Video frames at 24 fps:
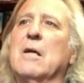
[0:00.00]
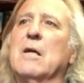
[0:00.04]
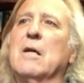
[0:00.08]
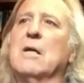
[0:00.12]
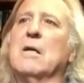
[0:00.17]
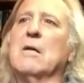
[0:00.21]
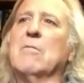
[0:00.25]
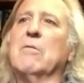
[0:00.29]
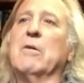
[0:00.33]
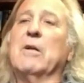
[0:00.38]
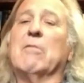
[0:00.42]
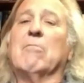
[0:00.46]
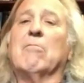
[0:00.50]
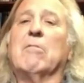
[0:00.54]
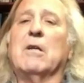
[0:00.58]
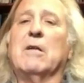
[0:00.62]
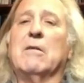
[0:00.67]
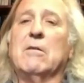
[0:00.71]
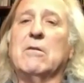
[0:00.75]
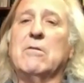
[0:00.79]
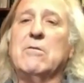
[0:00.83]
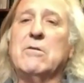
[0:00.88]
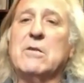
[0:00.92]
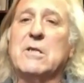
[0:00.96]
We
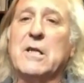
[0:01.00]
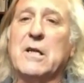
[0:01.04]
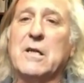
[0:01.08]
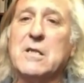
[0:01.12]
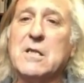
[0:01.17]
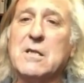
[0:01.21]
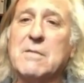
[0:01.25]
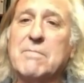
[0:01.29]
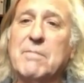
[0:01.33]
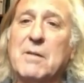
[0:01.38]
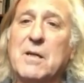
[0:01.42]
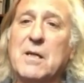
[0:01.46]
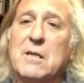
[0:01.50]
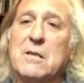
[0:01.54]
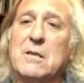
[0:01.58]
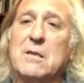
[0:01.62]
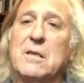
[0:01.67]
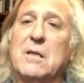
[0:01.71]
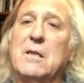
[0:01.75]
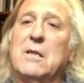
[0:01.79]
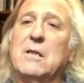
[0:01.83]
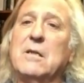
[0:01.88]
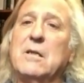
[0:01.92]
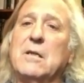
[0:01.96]
lose that
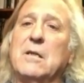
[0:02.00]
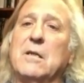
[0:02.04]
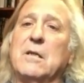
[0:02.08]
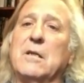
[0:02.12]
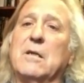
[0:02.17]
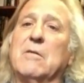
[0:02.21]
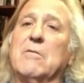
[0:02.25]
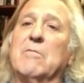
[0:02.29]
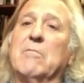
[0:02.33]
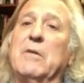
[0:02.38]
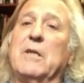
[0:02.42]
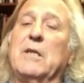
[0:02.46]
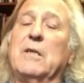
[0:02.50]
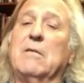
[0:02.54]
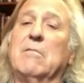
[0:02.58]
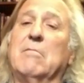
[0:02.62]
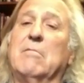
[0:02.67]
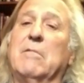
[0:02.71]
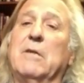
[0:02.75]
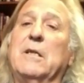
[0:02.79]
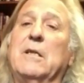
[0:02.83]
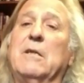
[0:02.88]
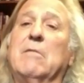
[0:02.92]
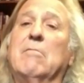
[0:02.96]
spontaneity, and we
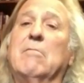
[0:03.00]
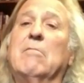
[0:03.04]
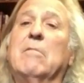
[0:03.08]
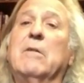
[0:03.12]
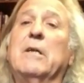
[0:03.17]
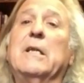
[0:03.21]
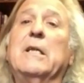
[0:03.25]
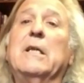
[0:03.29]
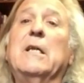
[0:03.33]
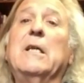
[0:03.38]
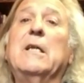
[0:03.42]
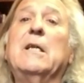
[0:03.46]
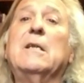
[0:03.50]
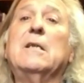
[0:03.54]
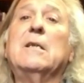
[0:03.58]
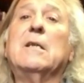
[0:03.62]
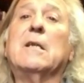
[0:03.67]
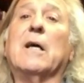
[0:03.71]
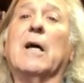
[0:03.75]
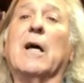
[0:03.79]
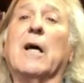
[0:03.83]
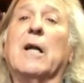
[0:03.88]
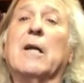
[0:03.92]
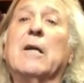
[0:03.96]
need
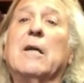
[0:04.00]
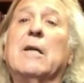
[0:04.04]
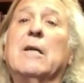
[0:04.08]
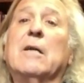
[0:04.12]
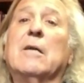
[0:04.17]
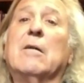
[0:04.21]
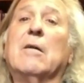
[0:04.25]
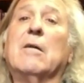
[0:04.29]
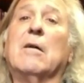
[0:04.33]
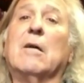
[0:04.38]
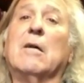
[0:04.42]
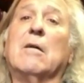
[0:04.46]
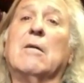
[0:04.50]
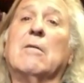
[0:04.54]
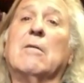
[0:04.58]
that in our